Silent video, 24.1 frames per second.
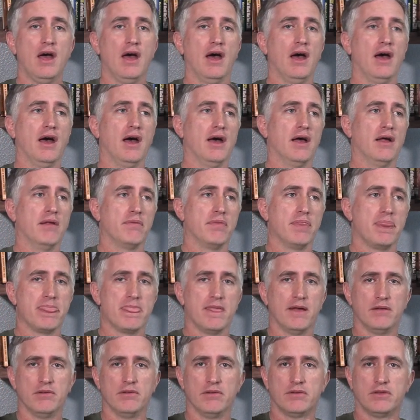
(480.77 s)
uh,
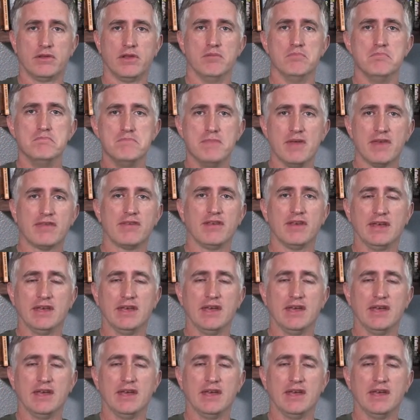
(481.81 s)
to miss a